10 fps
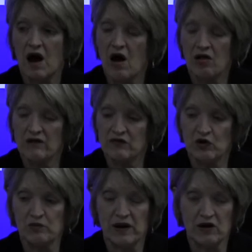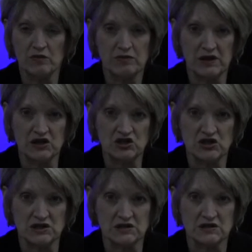All of your
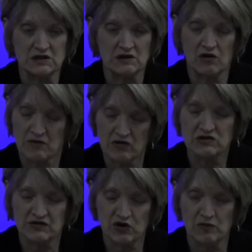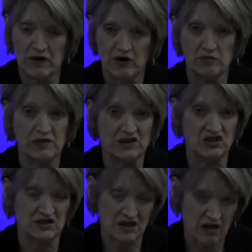paraplegics, or most of your
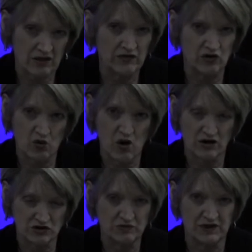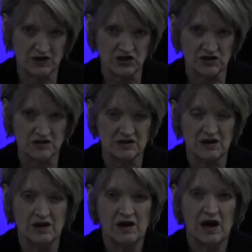paraplegics, all of your quadriplegics
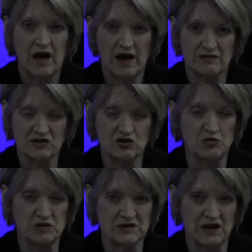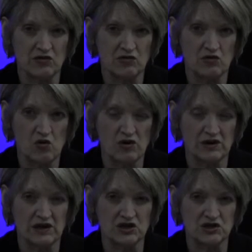have suprasacral
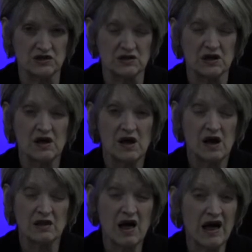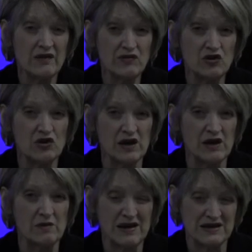cord lesions. A lot of your
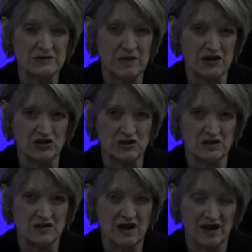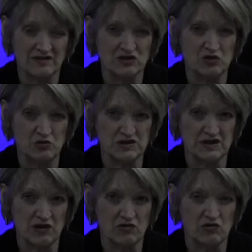MS patients have
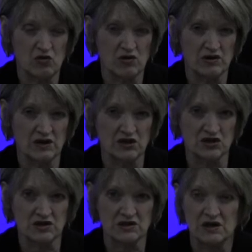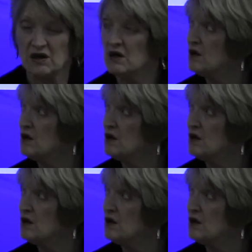suprasacral cord lesions.